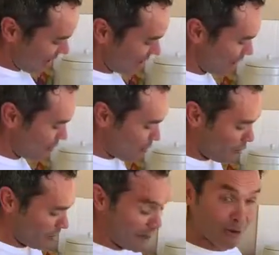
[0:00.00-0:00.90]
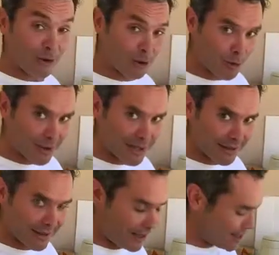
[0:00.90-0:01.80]
Now, when I'm going to
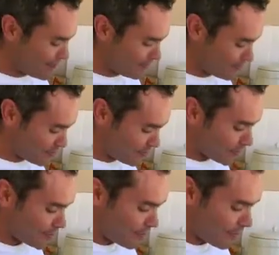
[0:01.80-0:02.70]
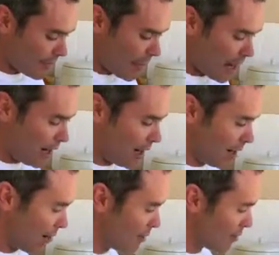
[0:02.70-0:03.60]
present this,
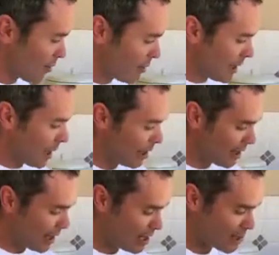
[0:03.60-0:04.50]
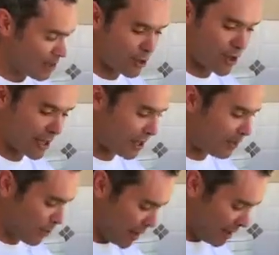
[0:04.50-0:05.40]
probably a nice bruschetta
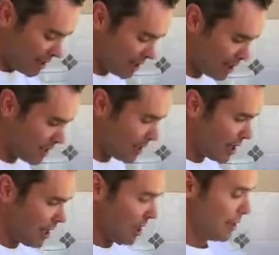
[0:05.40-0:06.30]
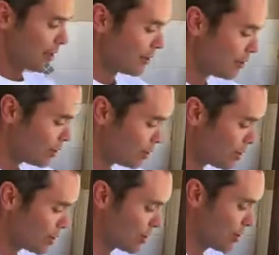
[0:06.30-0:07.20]
bread that
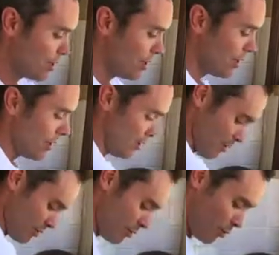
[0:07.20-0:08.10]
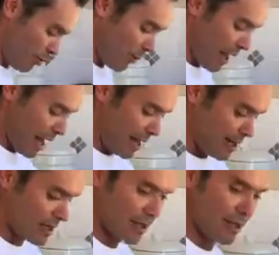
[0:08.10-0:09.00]
goes on your
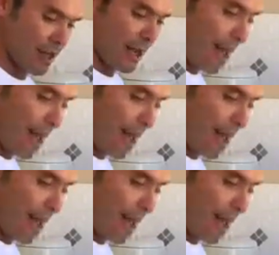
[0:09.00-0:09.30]
plate.